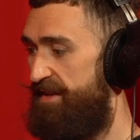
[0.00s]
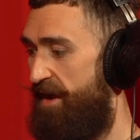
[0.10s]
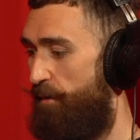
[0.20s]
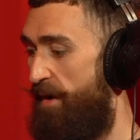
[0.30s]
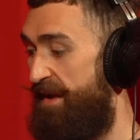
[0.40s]

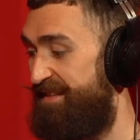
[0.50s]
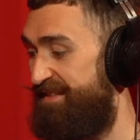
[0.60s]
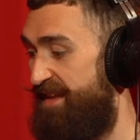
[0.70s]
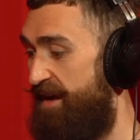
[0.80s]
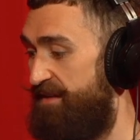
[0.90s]
Now, when I
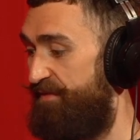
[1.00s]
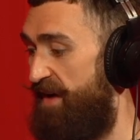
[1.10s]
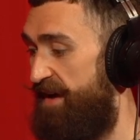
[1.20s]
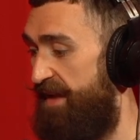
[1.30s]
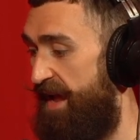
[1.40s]
started to
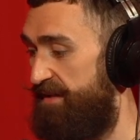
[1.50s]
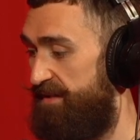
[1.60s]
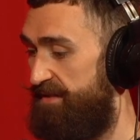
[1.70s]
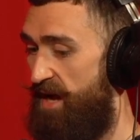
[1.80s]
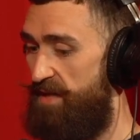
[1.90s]
find
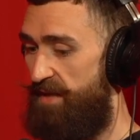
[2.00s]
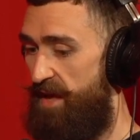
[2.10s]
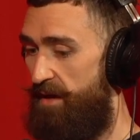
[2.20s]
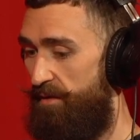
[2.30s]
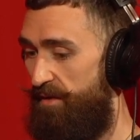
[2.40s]
exercise and
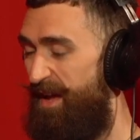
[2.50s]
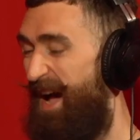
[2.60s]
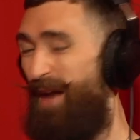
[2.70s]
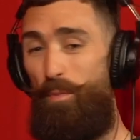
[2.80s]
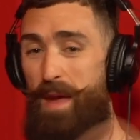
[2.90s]
health,
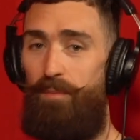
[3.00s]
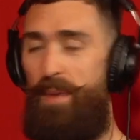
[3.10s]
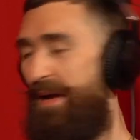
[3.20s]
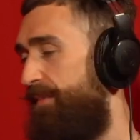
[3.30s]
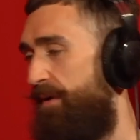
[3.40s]
I know people
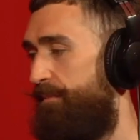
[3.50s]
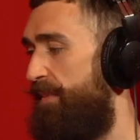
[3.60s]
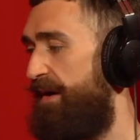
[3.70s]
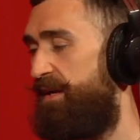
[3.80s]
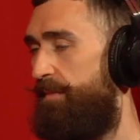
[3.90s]
bang
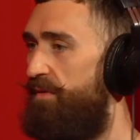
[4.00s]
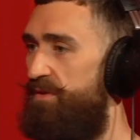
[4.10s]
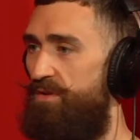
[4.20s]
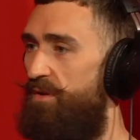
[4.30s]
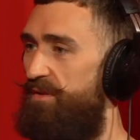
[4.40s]
on about
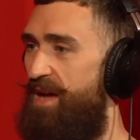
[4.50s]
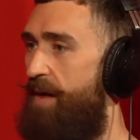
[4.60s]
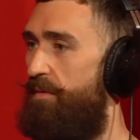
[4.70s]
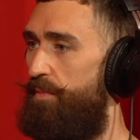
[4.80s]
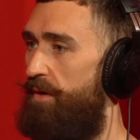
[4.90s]
this all the
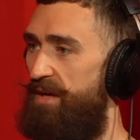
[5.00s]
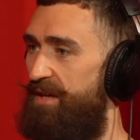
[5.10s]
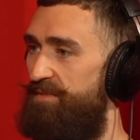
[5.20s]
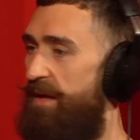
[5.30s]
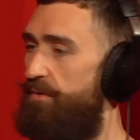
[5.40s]
time on
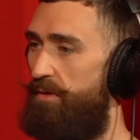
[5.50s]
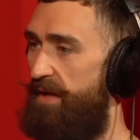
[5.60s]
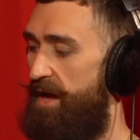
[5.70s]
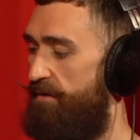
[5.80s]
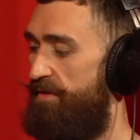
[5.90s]
podcasts, but I don't
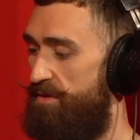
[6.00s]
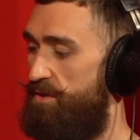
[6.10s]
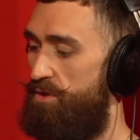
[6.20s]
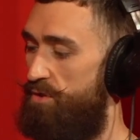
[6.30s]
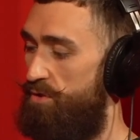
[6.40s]
care.
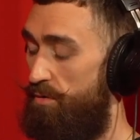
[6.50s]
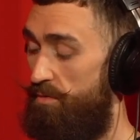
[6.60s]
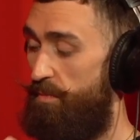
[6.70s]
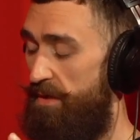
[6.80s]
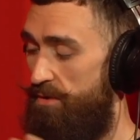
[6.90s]
This has
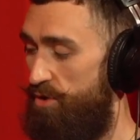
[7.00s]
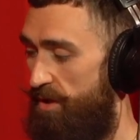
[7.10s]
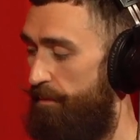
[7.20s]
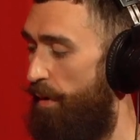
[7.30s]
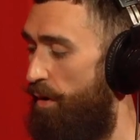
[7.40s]
been
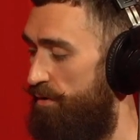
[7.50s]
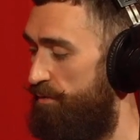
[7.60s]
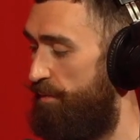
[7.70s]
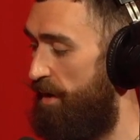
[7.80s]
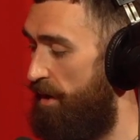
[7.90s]
such an
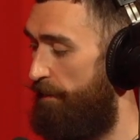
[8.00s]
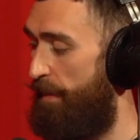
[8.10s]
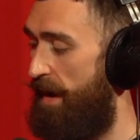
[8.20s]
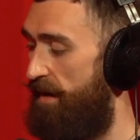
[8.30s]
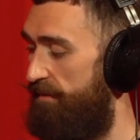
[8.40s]
important
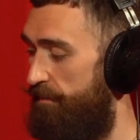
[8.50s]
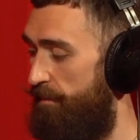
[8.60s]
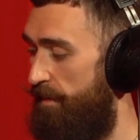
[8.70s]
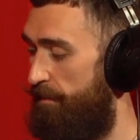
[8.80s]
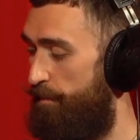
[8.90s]
part
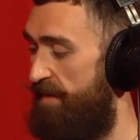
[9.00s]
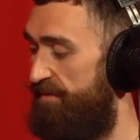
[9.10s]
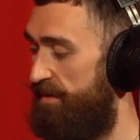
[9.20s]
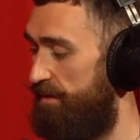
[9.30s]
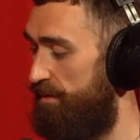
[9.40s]
and
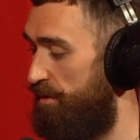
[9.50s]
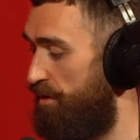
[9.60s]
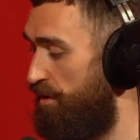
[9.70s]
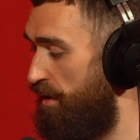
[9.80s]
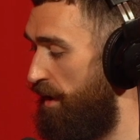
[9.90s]
pivotal
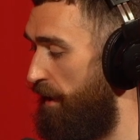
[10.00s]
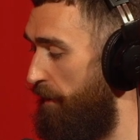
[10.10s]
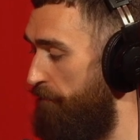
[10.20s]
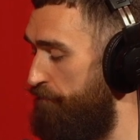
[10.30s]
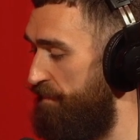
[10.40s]

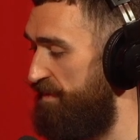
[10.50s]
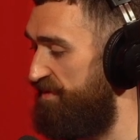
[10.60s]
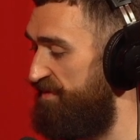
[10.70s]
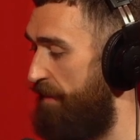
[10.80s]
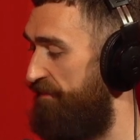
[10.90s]

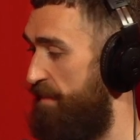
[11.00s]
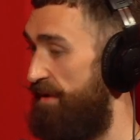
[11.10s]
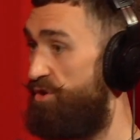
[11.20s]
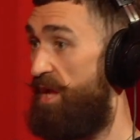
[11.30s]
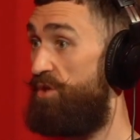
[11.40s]
step for
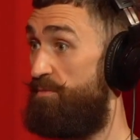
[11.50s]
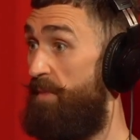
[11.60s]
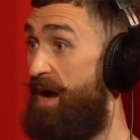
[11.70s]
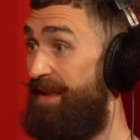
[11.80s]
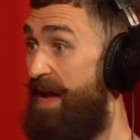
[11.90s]
me,
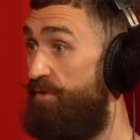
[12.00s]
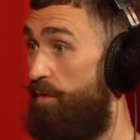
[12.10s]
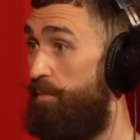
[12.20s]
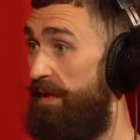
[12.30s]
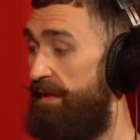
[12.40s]
changing my life
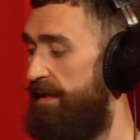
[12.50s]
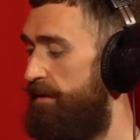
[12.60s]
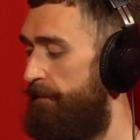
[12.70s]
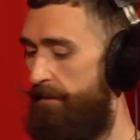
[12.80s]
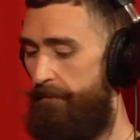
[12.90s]

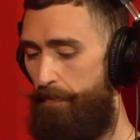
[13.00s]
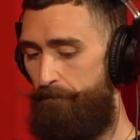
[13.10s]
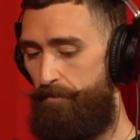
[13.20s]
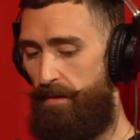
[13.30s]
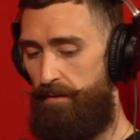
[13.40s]
completely.
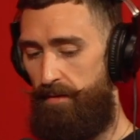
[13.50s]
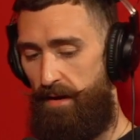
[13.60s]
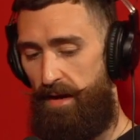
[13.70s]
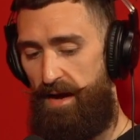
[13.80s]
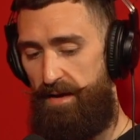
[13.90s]

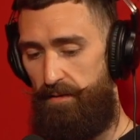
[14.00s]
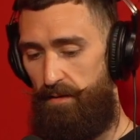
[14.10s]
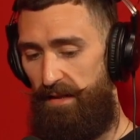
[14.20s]
I